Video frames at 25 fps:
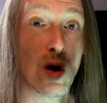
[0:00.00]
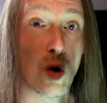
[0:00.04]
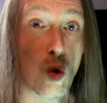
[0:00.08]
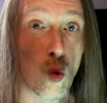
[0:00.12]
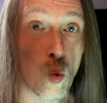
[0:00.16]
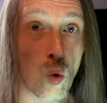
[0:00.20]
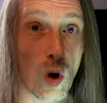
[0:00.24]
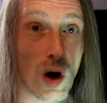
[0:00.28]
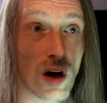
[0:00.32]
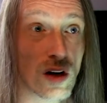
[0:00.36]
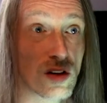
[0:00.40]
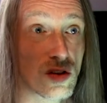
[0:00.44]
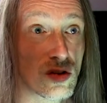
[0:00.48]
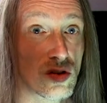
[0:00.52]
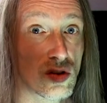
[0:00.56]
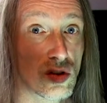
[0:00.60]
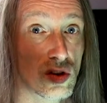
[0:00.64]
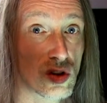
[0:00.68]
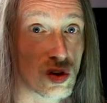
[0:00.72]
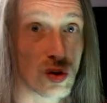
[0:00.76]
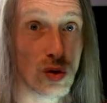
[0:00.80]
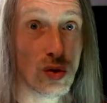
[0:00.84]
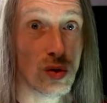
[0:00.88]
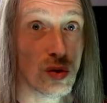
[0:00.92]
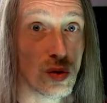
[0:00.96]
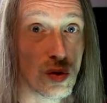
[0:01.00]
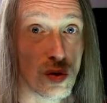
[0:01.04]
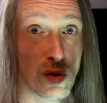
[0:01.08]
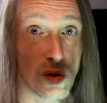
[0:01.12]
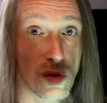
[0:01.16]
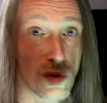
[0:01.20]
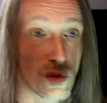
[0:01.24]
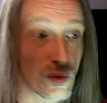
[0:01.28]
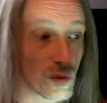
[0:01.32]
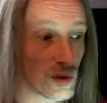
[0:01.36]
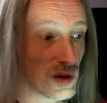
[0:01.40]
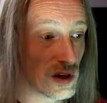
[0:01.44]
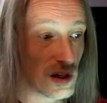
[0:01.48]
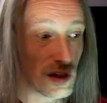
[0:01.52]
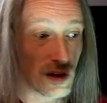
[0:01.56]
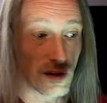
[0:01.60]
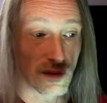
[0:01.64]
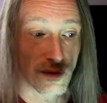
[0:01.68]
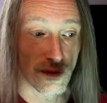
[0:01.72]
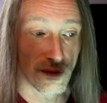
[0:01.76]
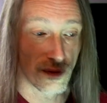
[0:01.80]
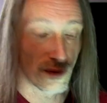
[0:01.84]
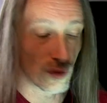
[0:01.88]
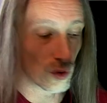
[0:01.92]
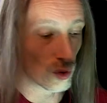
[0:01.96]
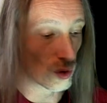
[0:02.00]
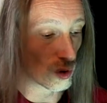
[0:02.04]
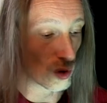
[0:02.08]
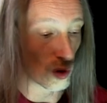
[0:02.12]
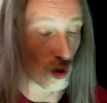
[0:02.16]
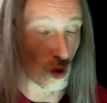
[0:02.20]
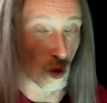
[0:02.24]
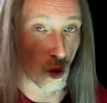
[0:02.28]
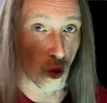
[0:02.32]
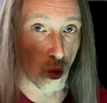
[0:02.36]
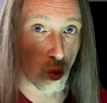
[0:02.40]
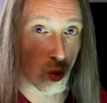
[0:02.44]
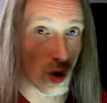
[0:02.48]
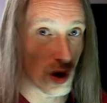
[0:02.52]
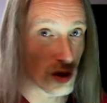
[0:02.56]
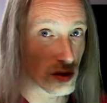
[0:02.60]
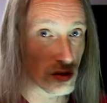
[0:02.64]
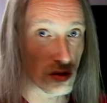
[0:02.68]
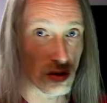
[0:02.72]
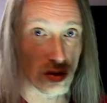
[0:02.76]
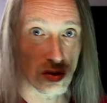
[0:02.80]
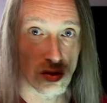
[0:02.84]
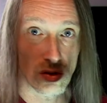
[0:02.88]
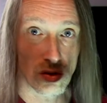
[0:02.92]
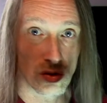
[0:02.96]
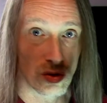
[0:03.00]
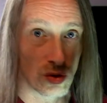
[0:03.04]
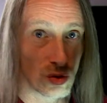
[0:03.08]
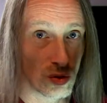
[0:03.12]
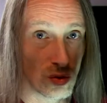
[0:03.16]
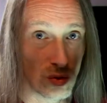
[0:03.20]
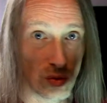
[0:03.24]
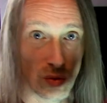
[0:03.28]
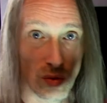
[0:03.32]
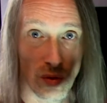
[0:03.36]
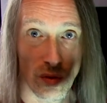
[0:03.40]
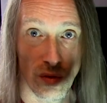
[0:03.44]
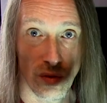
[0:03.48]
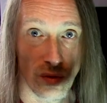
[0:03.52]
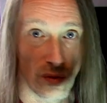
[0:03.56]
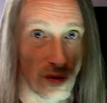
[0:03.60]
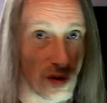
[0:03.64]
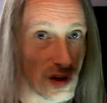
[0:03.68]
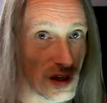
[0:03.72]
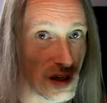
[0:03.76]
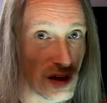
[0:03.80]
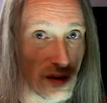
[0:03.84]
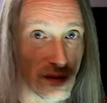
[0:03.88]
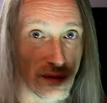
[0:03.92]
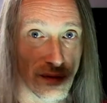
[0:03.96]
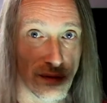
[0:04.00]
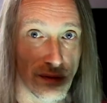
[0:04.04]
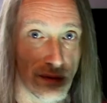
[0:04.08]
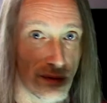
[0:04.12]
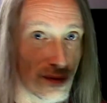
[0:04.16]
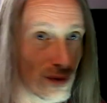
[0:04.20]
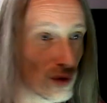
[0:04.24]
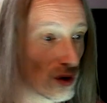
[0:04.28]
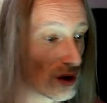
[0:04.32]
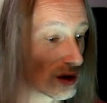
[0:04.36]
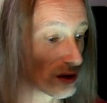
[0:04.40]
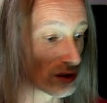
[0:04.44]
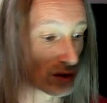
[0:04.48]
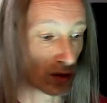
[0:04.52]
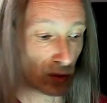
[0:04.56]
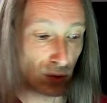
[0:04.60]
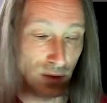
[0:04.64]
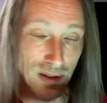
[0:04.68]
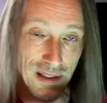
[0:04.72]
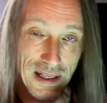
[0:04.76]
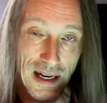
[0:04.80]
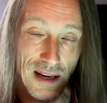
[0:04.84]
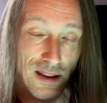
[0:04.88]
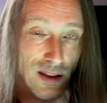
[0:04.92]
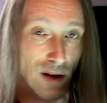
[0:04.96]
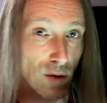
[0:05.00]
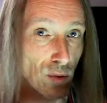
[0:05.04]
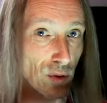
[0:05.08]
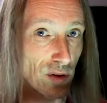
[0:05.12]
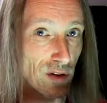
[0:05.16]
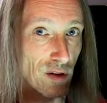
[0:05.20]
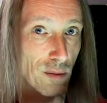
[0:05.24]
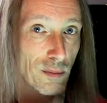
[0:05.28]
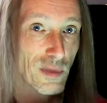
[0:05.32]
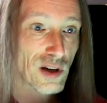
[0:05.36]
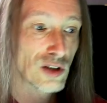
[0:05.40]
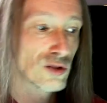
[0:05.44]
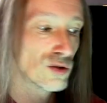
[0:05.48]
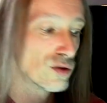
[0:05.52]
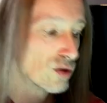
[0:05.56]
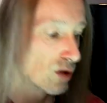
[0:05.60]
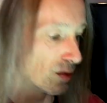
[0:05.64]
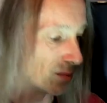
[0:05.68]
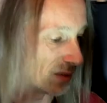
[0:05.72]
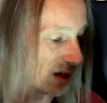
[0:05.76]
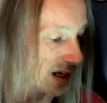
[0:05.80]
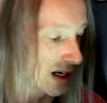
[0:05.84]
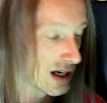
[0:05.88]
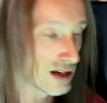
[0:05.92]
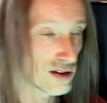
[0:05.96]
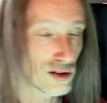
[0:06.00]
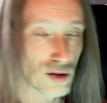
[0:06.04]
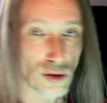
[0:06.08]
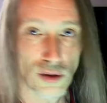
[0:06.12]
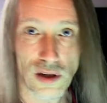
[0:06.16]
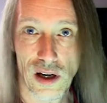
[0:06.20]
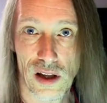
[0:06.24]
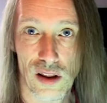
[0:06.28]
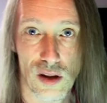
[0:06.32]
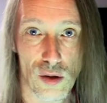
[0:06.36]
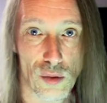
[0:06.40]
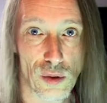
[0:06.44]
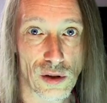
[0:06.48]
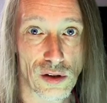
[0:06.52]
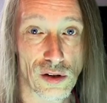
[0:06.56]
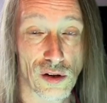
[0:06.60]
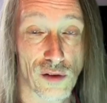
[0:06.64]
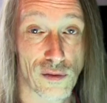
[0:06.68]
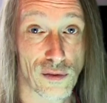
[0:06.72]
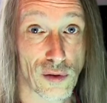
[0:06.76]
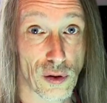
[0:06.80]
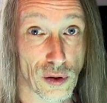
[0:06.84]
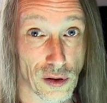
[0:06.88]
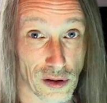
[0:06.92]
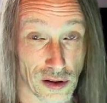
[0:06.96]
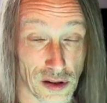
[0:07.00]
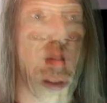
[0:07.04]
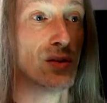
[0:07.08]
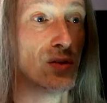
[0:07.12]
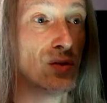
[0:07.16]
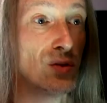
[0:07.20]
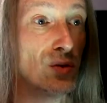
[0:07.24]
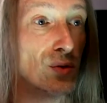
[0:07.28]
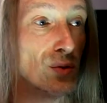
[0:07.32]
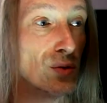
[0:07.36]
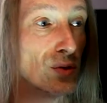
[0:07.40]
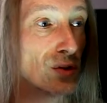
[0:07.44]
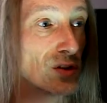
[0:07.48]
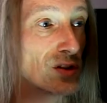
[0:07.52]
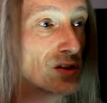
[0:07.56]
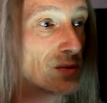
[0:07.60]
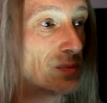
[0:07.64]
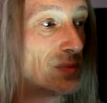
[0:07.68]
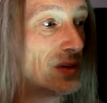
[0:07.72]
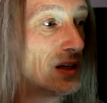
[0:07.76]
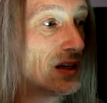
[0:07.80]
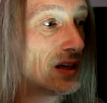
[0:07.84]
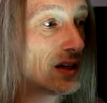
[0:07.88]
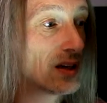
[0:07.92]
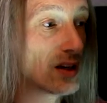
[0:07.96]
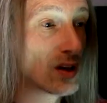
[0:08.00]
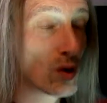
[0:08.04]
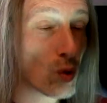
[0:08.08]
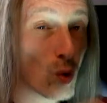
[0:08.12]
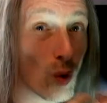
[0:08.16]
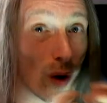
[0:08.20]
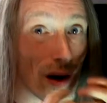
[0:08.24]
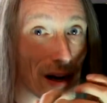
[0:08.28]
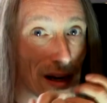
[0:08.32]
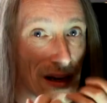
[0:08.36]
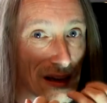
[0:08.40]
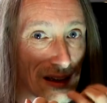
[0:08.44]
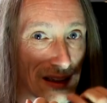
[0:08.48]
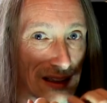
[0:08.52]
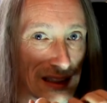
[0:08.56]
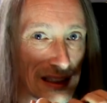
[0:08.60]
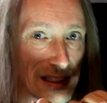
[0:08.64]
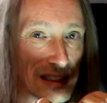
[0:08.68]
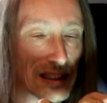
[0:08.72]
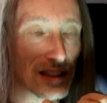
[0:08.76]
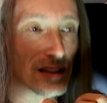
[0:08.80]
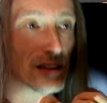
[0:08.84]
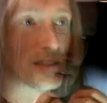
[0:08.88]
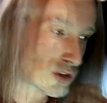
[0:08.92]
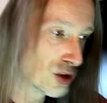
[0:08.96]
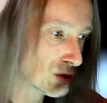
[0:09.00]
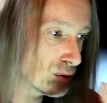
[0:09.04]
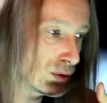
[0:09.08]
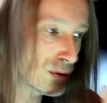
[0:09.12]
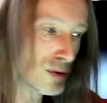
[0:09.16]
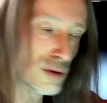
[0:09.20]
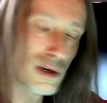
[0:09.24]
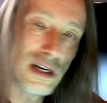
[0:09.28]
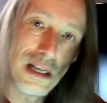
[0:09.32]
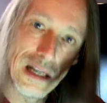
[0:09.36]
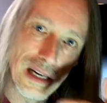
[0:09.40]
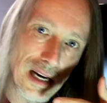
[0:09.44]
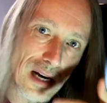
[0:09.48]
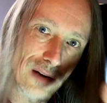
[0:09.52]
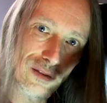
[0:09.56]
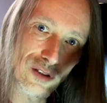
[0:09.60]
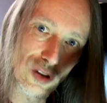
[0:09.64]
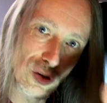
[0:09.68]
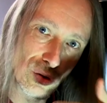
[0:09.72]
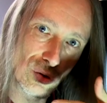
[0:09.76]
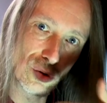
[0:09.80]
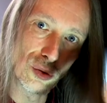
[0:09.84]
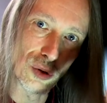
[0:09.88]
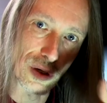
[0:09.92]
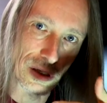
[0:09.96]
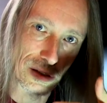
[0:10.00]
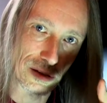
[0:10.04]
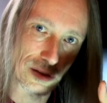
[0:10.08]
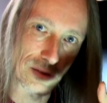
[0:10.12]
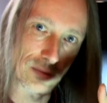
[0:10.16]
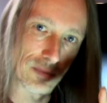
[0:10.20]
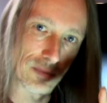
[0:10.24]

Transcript: 1, 2, 3, 4. 1, 2, 3, 4. Together with the metronome and together with your foot. Do not speak quietly. You really have to do it.